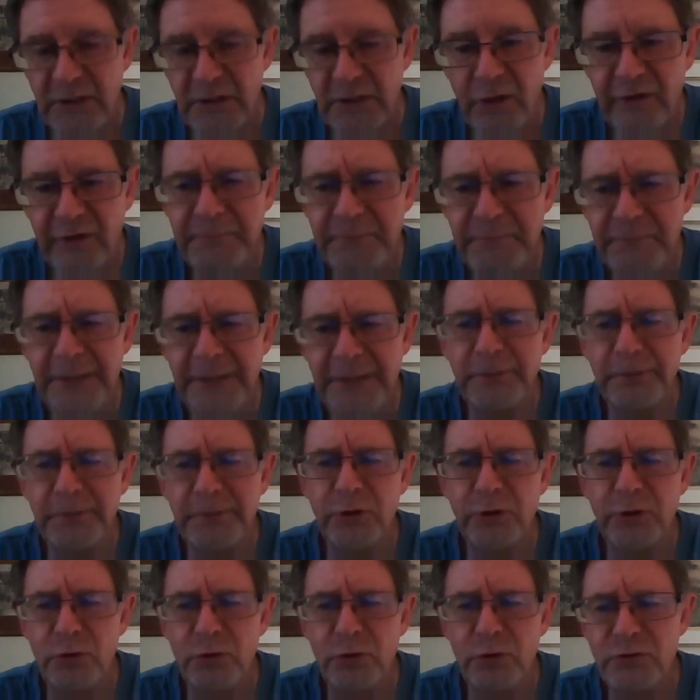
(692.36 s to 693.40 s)
A lot of
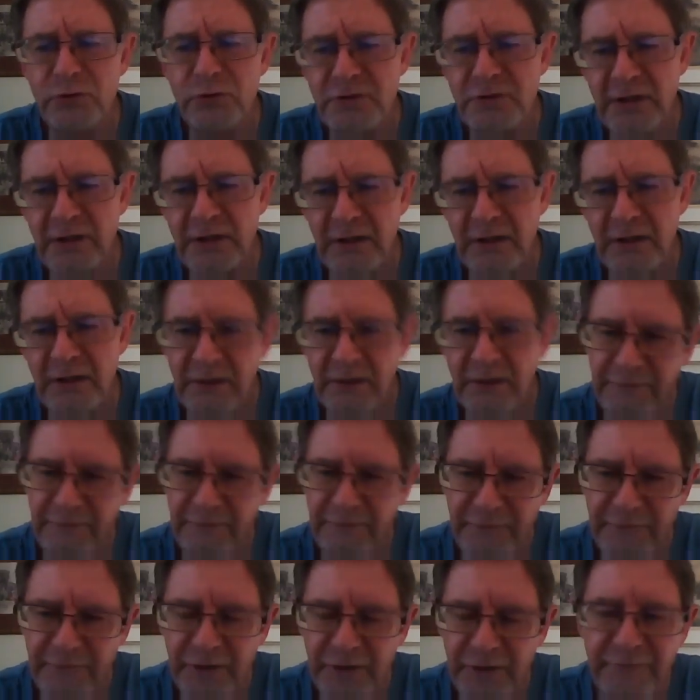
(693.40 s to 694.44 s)
people use a
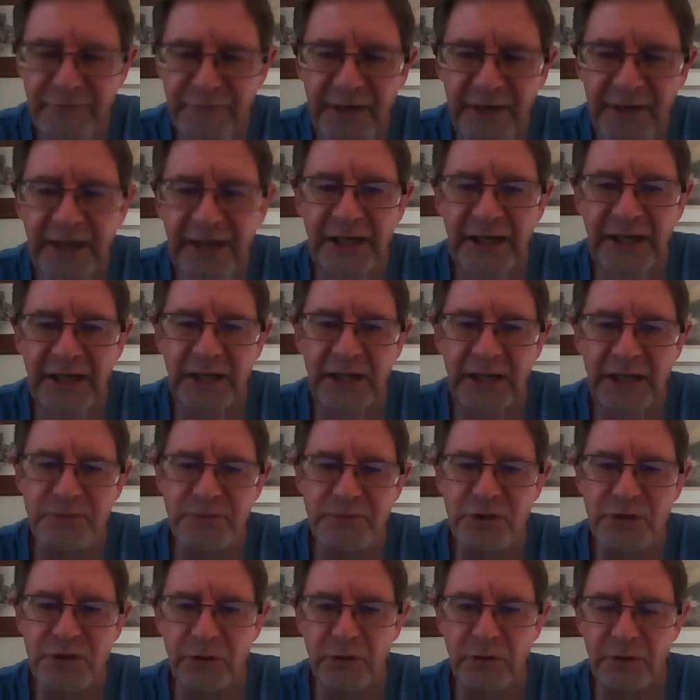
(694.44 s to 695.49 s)
very fine
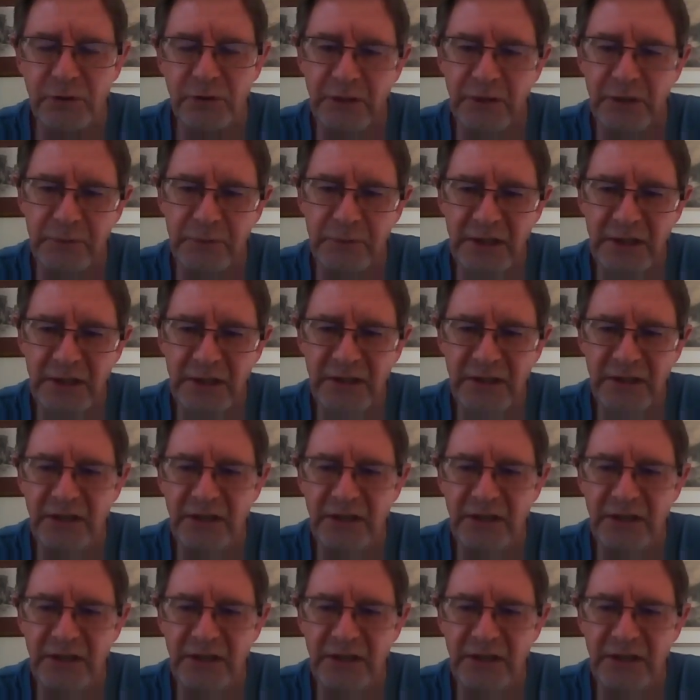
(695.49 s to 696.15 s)
limestone, IMRAN.